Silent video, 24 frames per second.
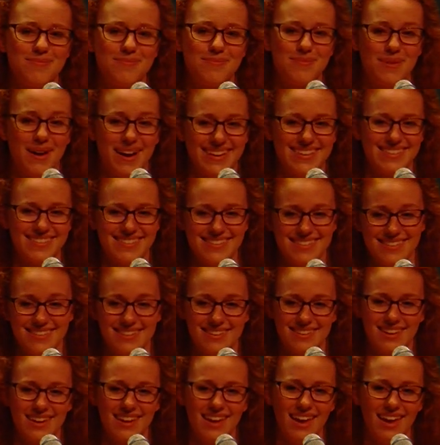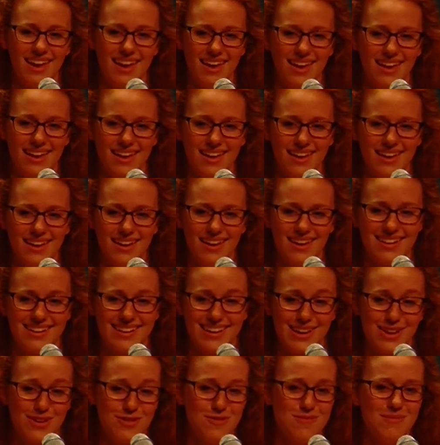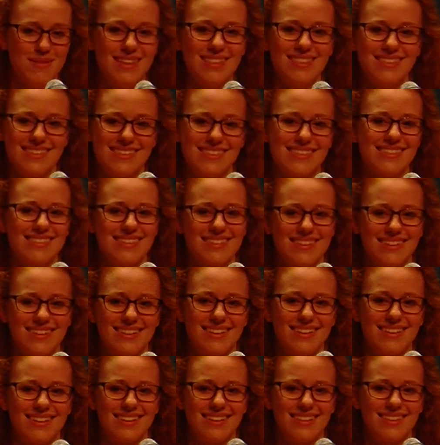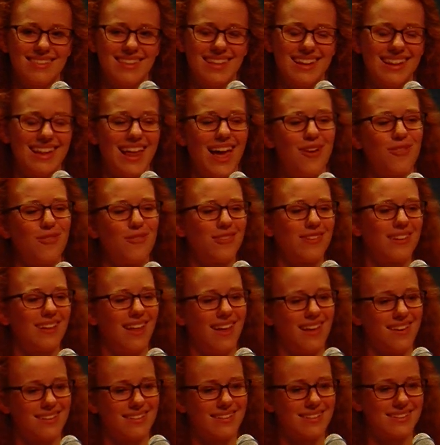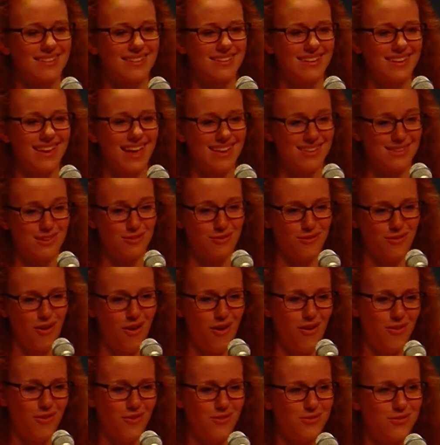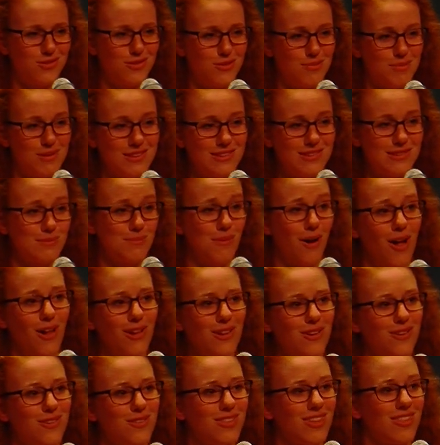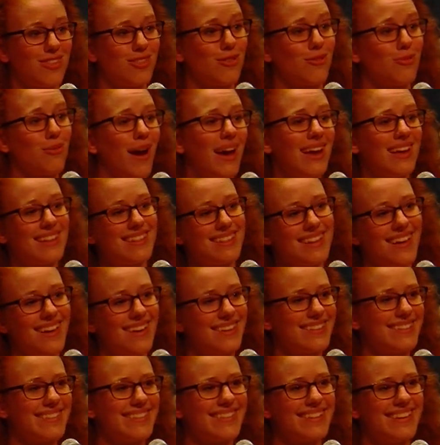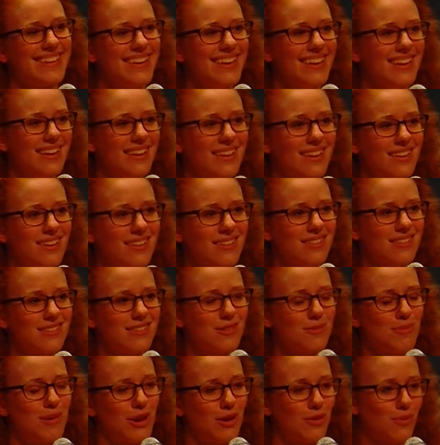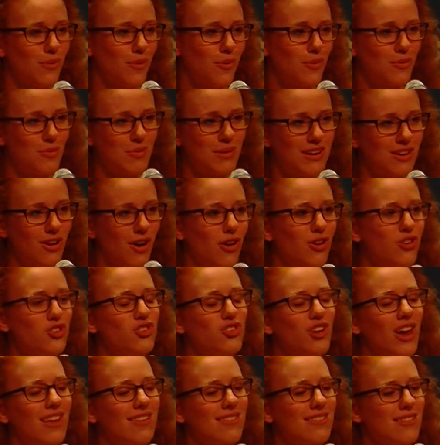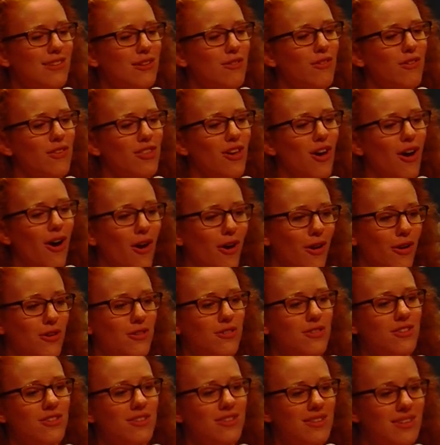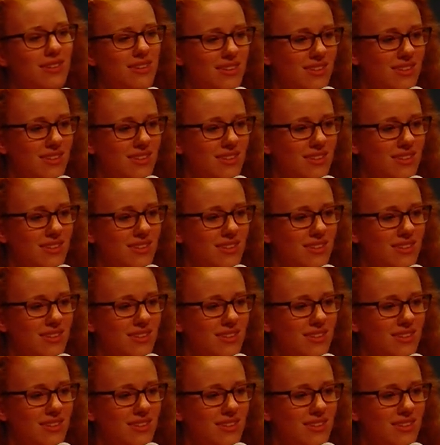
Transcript: But in humans, the left lung has evolved to be smaller than the right lung, to make room in our chest for the heart.